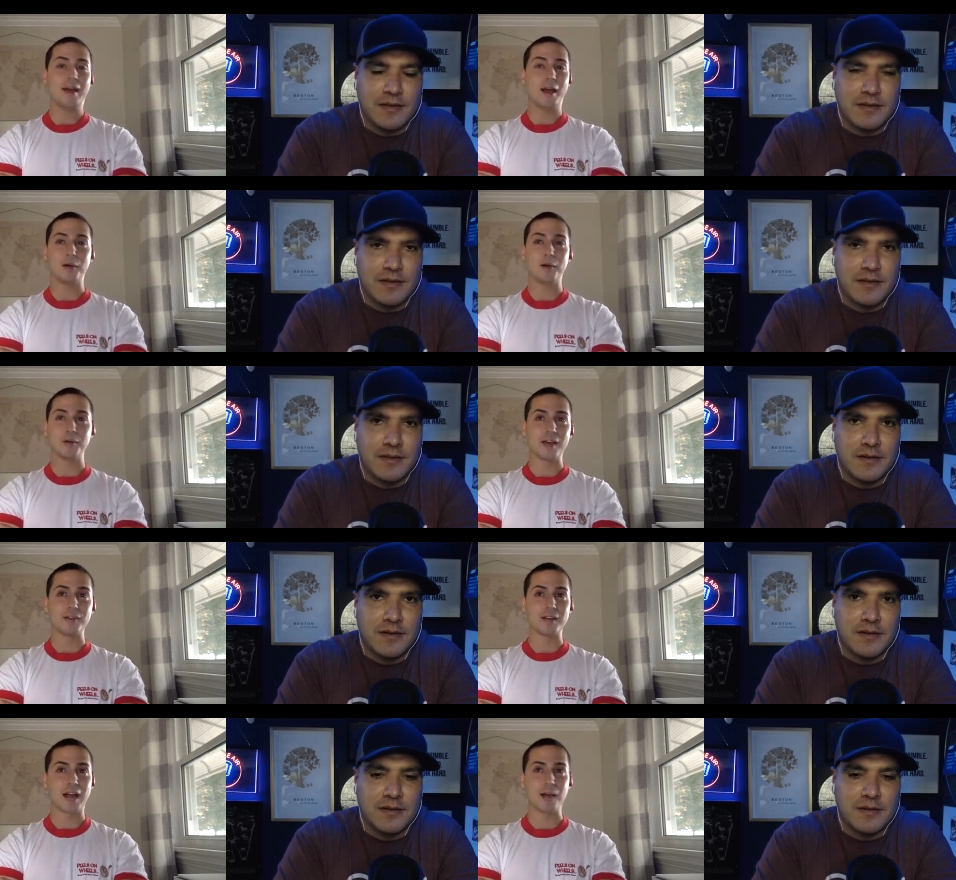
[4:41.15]
Speaker 1: I only have
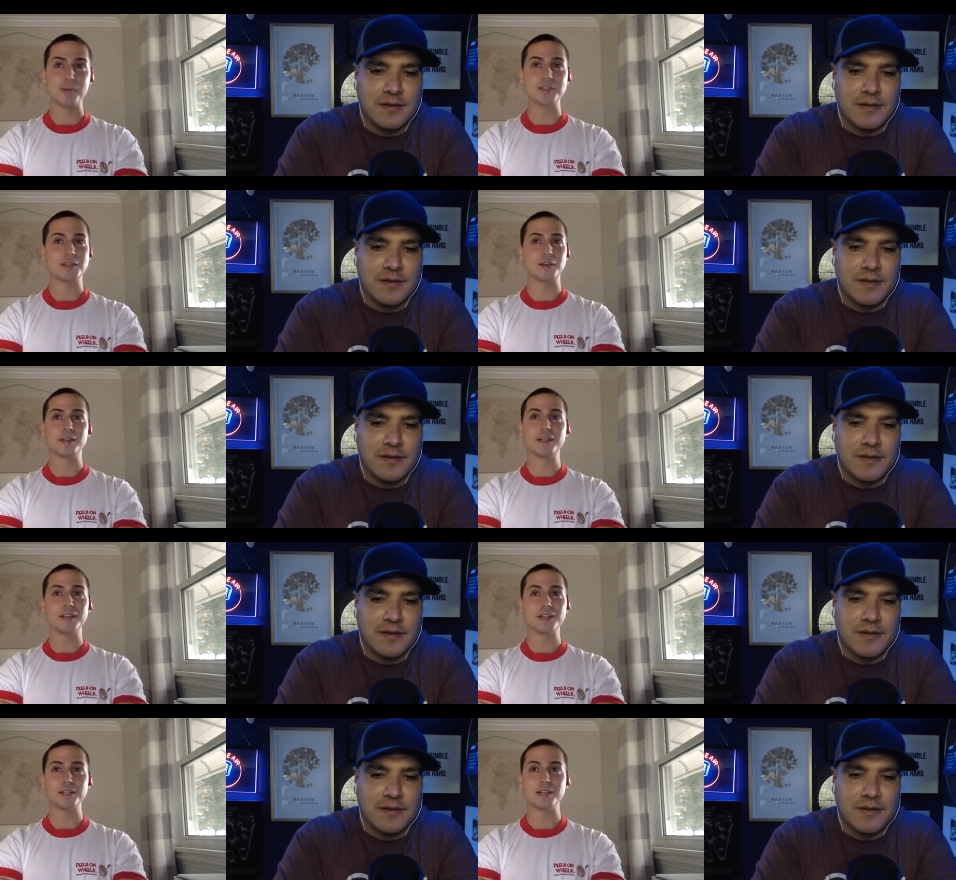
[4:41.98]
a commissary
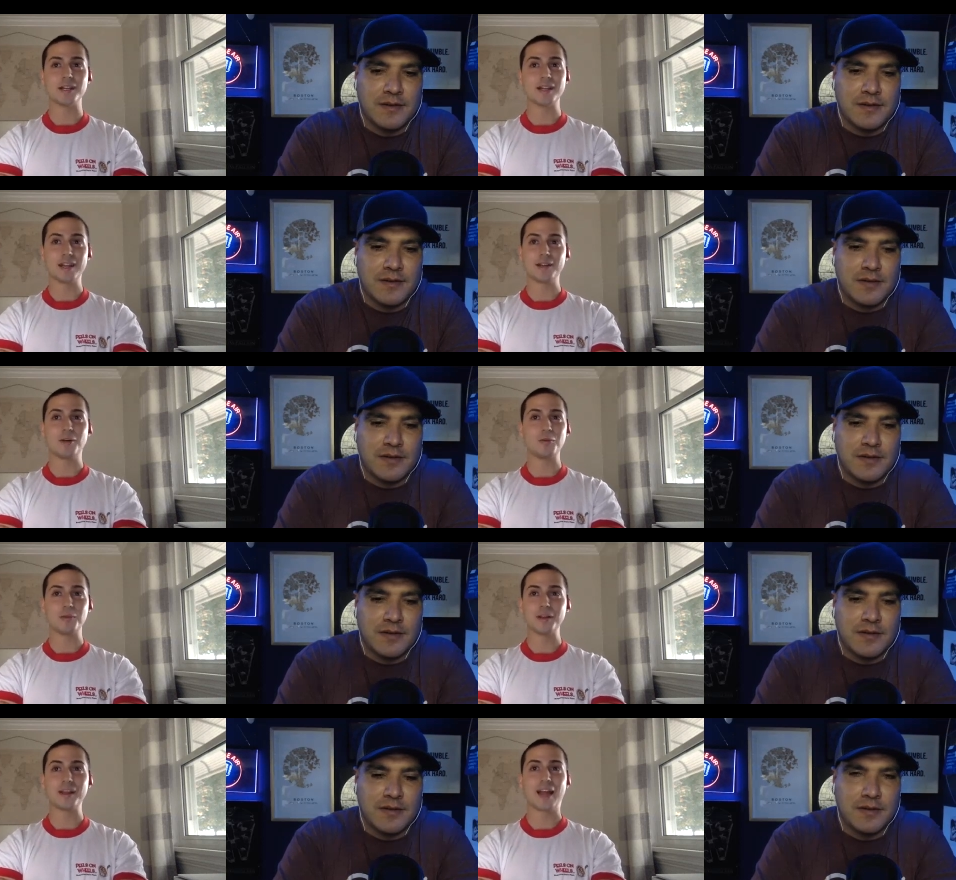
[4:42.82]
kitchen and I don't
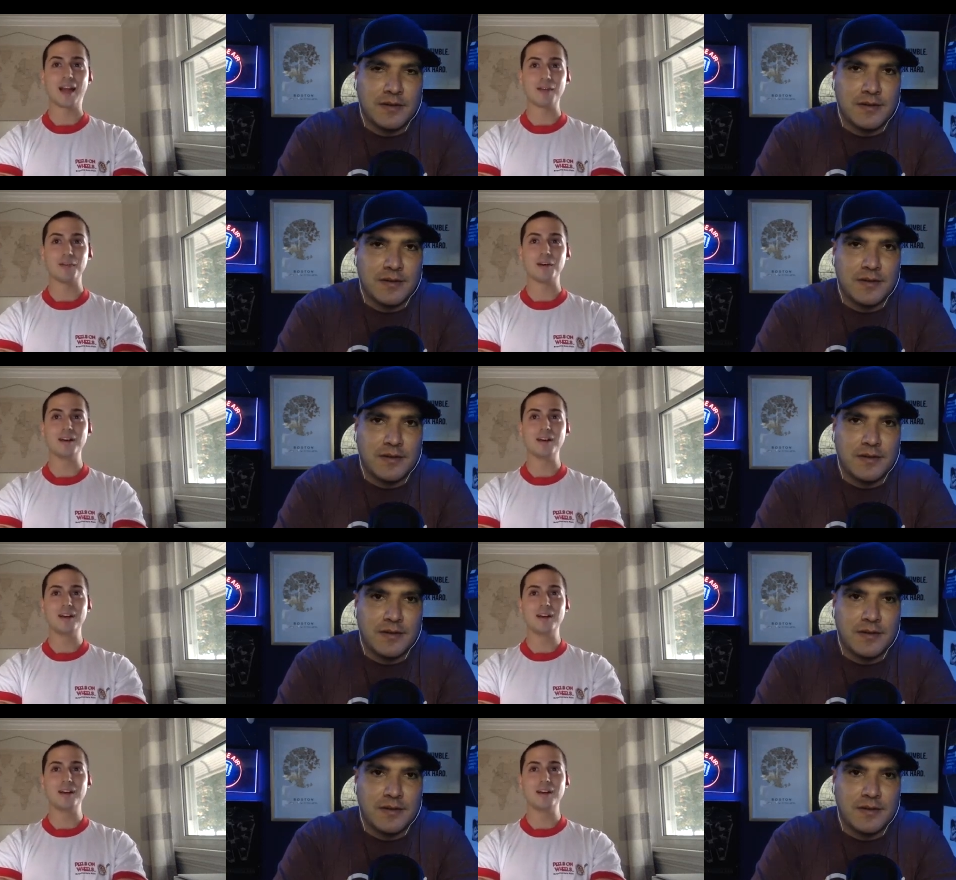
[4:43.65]
really have a,